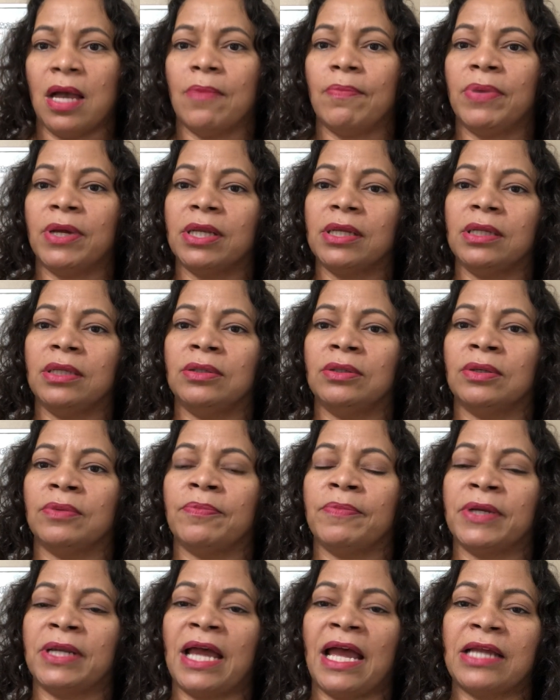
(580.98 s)

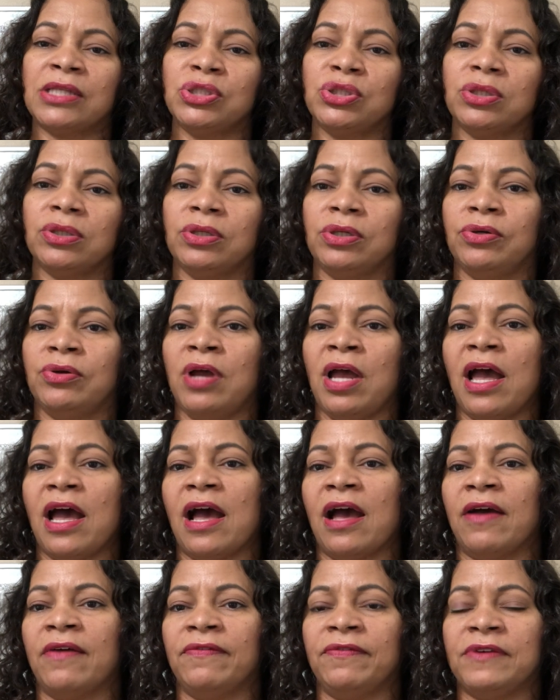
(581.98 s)
but actually
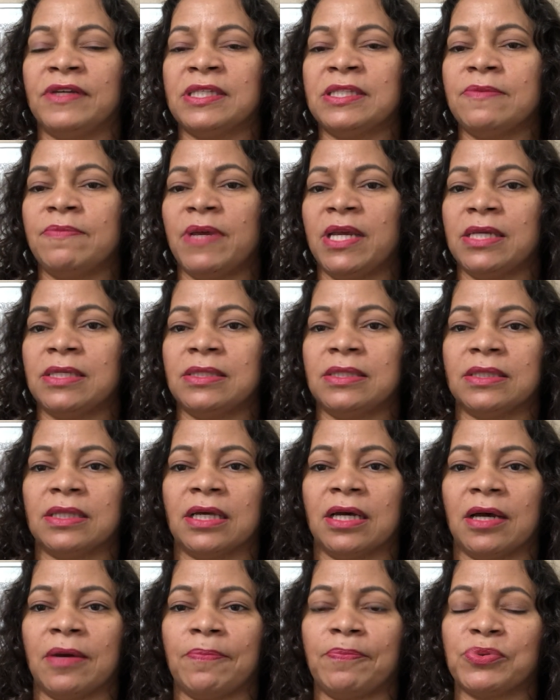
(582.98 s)
it's based on
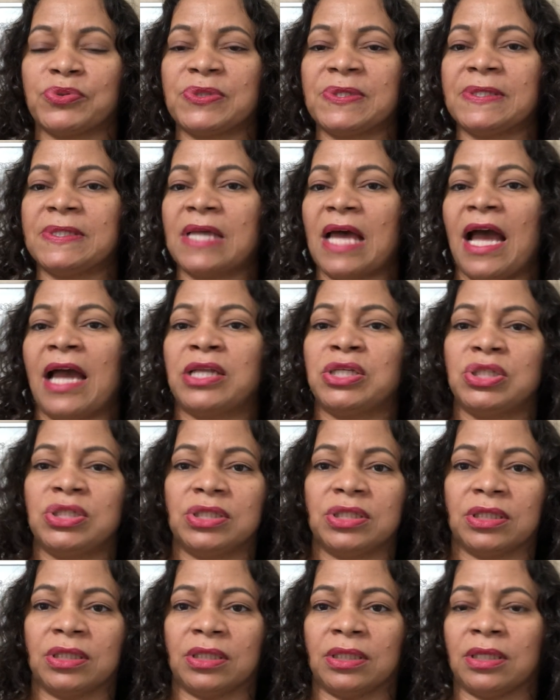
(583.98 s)
a
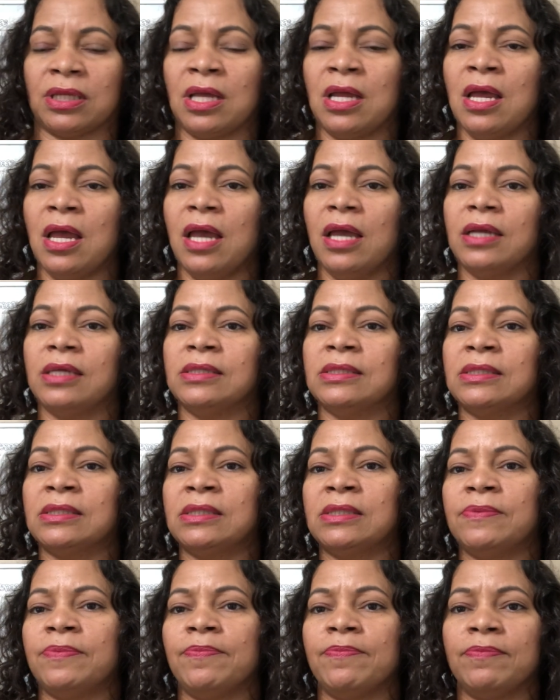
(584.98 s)
possession,
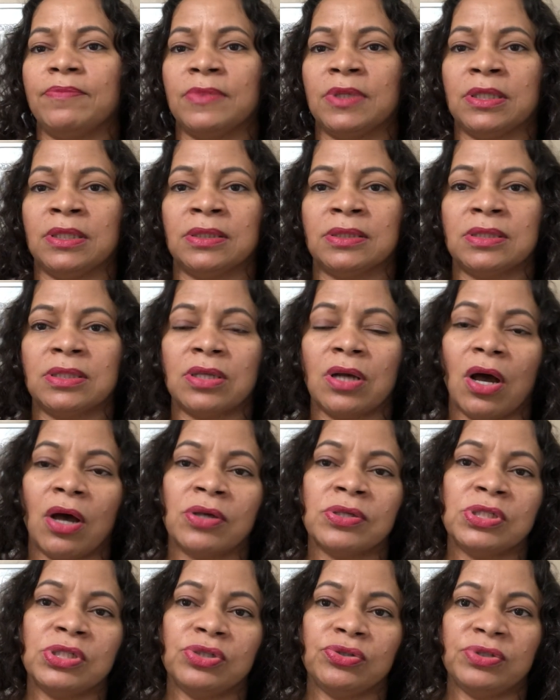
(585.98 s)
it's
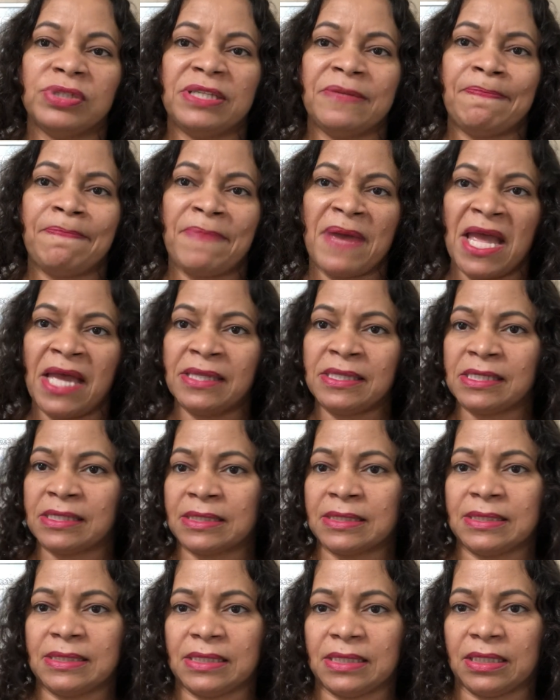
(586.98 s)
cause you
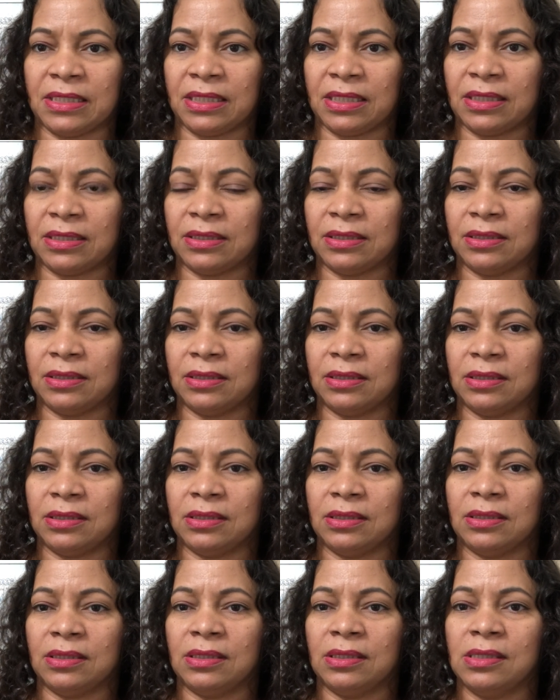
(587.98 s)
dependency,
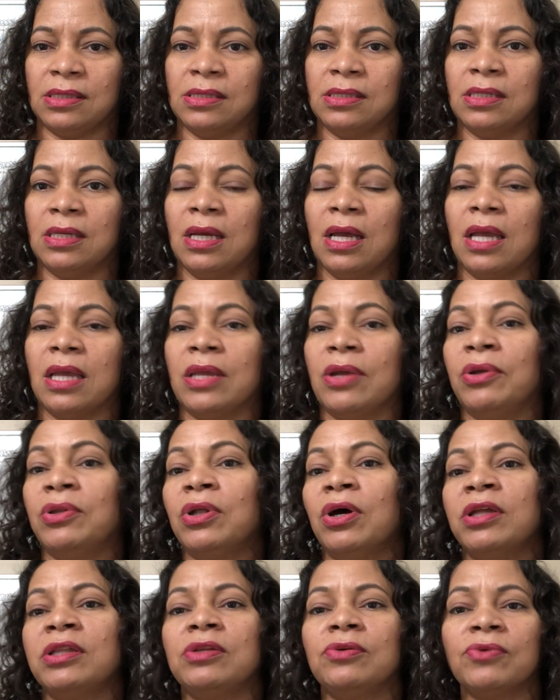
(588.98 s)
you're
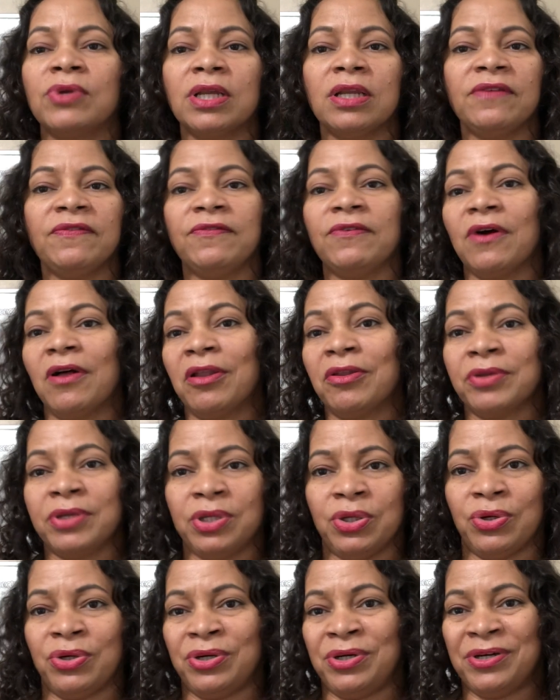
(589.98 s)
not really following
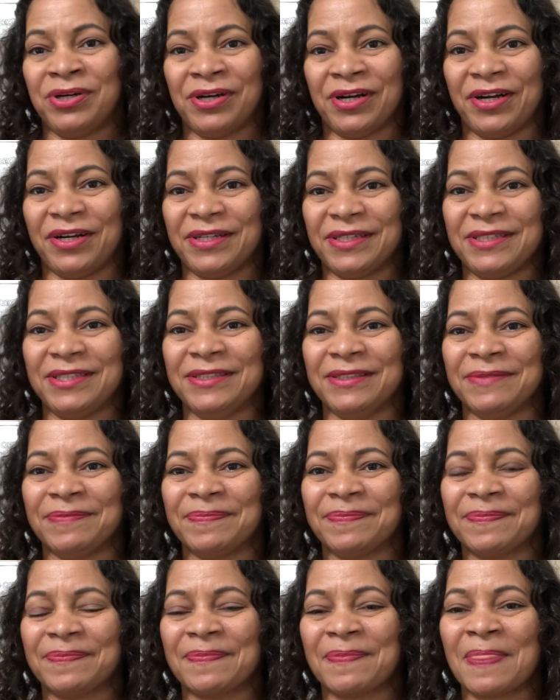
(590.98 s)
your heart.
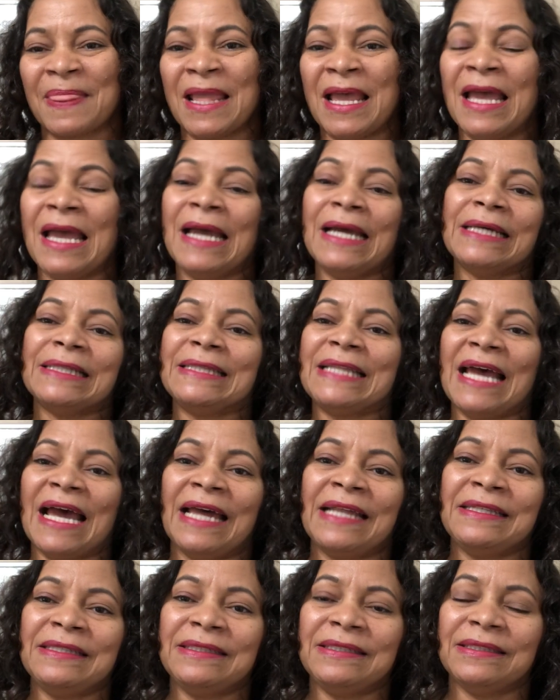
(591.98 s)

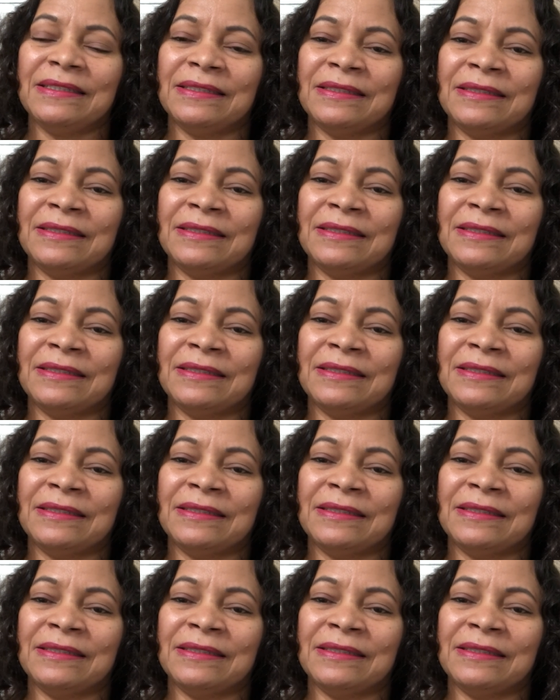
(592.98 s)
That